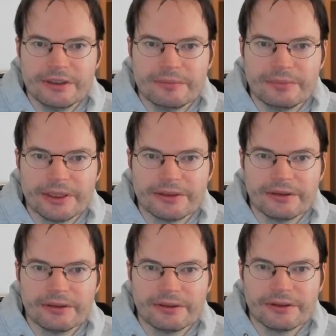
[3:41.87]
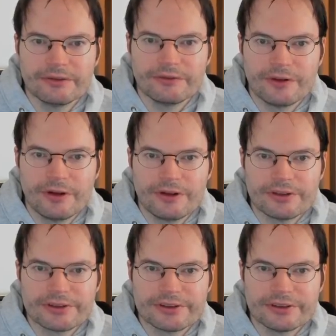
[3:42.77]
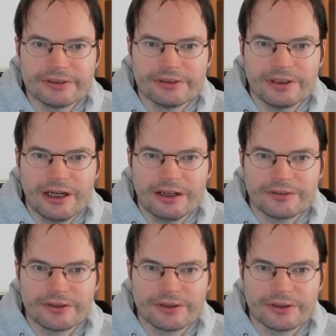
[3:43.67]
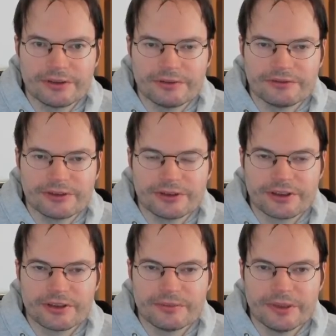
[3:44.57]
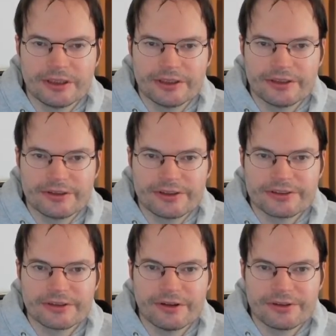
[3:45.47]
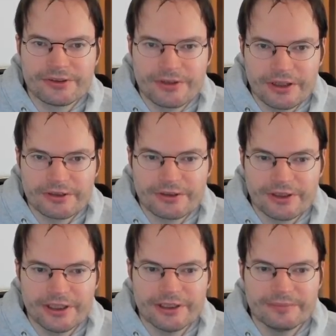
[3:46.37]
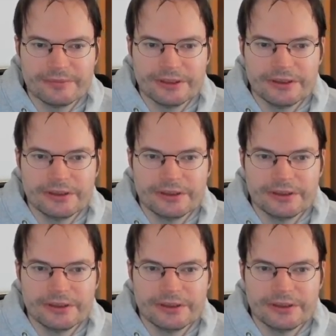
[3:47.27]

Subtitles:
but the first after the vertical bar here is the constructor name,